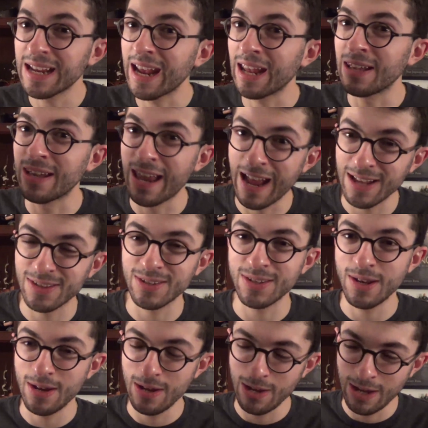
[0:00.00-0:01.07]
and
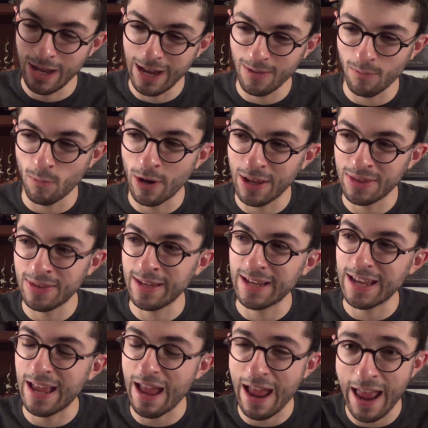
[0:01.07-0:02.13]
that's what I
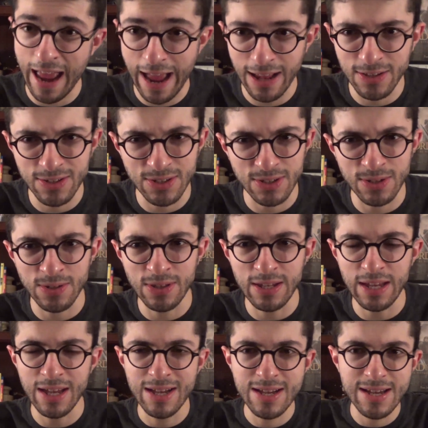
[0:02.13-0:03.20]
think adds to
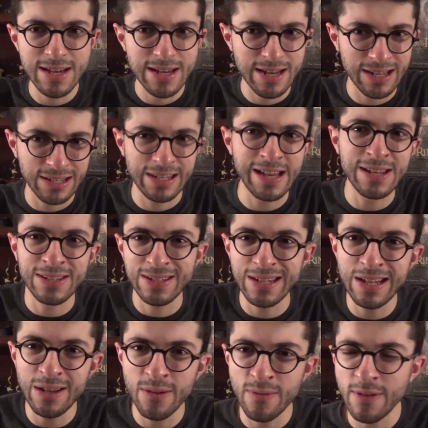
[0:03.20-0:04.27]
the
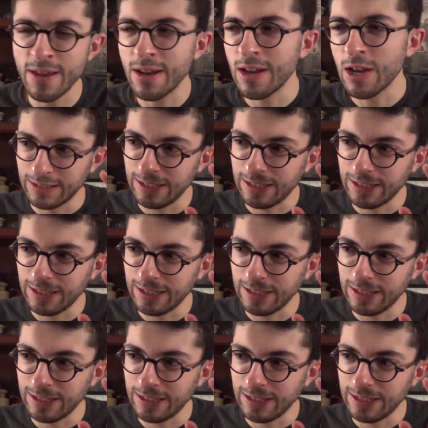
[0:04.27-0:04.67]
intensity of it.